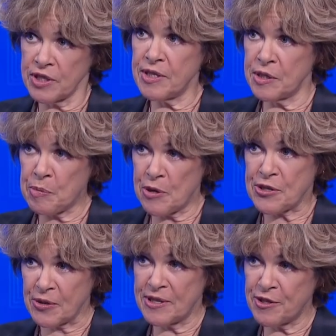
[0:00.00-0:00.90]
this is
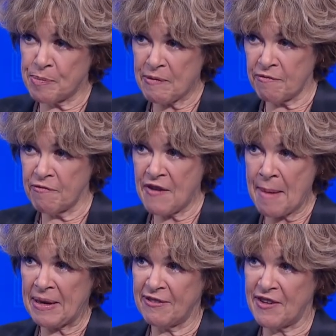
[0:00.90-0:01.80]
personal, yeah. this is mm.
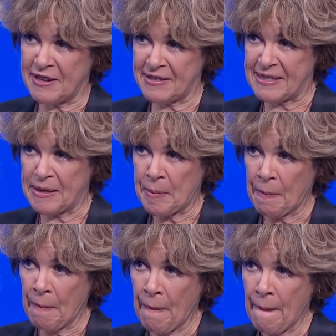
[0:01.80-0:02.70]
family fantasy.
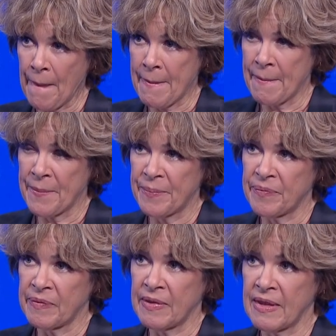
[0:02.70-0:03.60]
Right.
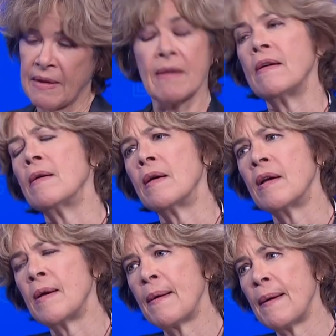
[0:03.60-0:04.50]
Well, I mean, in some
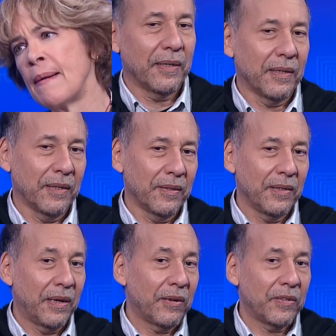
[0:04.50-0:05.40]
ways, like uh, the
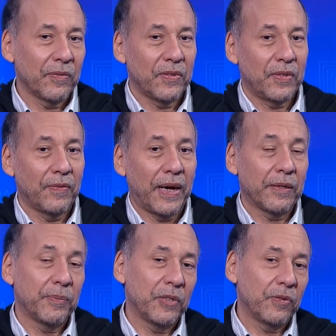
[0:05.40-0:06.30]
narrative is
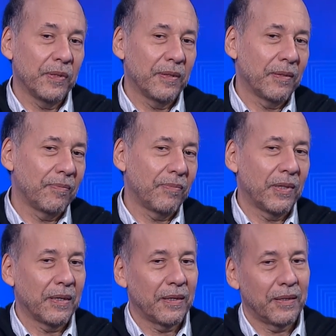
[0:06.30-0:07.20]
divided between
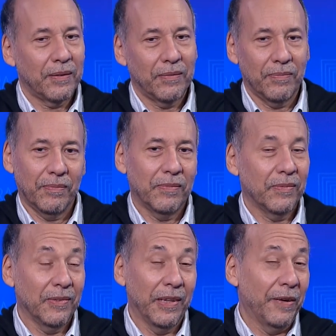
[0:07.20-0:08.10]
the
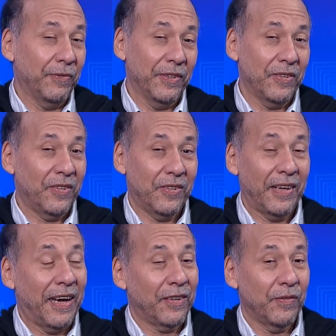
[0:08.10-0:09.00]
leftist
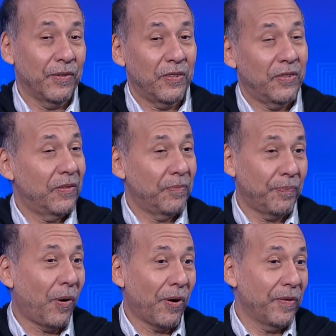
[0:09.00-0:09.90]
activist
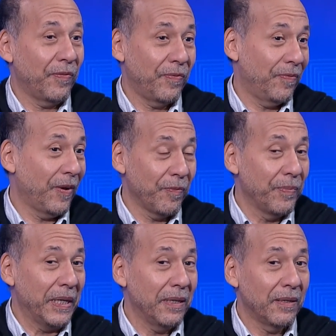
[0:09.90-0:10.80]
part of, of
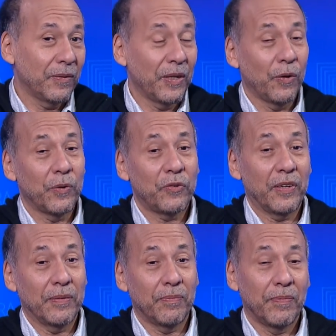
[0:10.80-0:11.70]
me, you know, which,
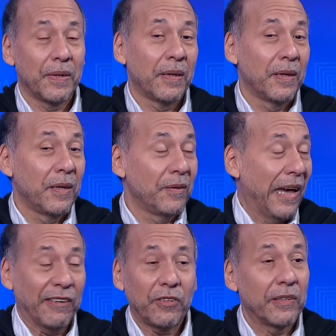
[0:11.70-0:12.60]
and
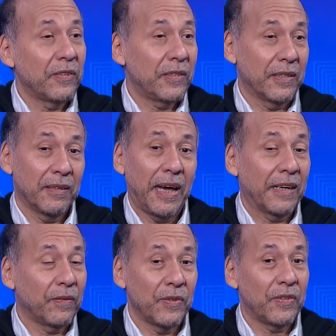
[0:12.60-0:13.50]
nationalists and
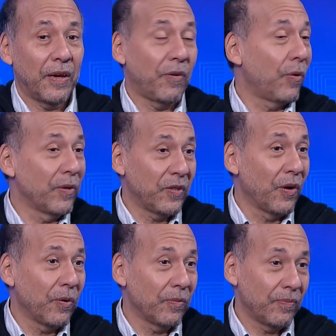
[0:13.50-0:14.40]
activists have always
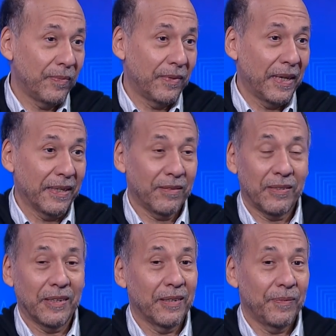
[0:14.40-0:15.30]
known that
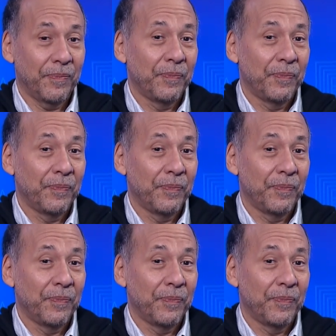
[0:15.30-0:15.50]
uh,